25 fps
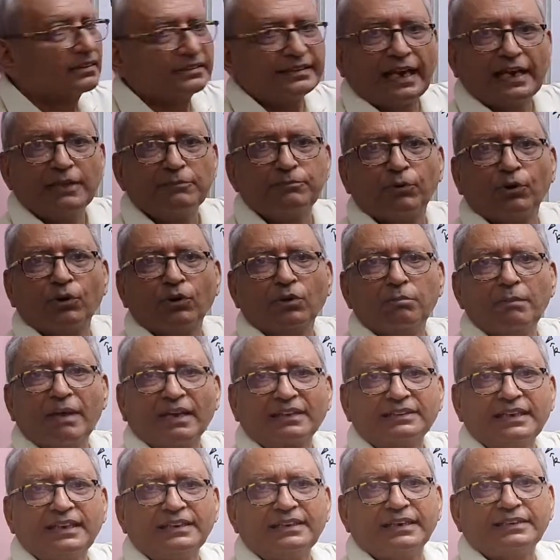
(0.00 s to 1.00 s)
dipole,
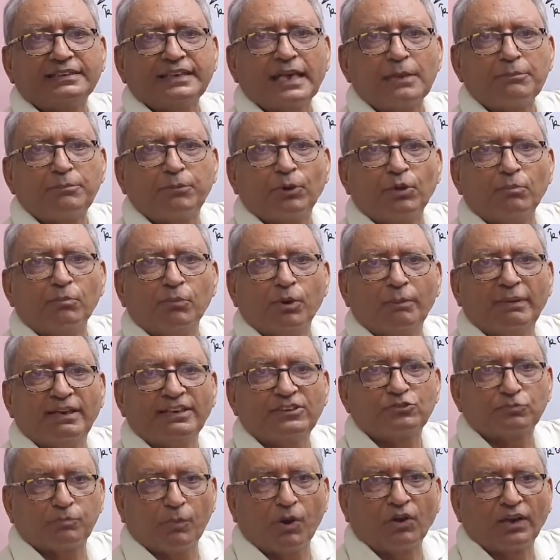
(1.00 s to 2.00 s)
magnetic dipole
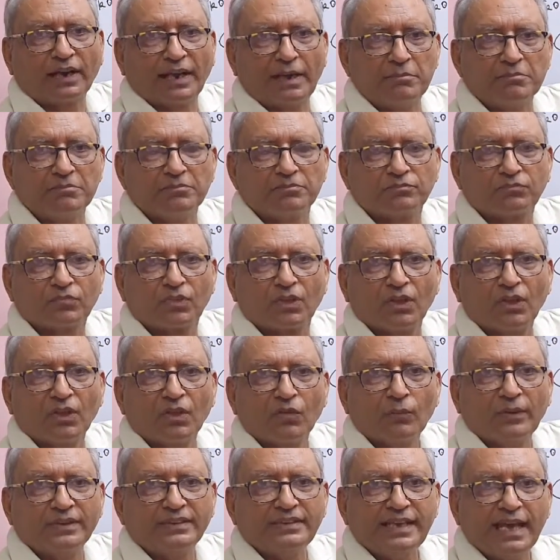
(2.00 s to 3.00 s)
moment, small m,
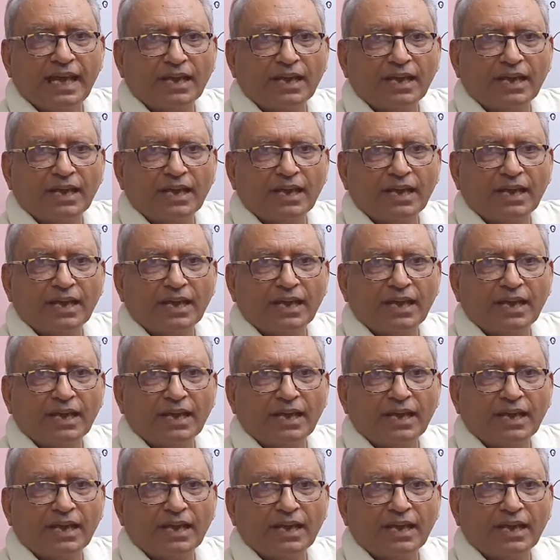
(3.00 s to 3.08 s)
with the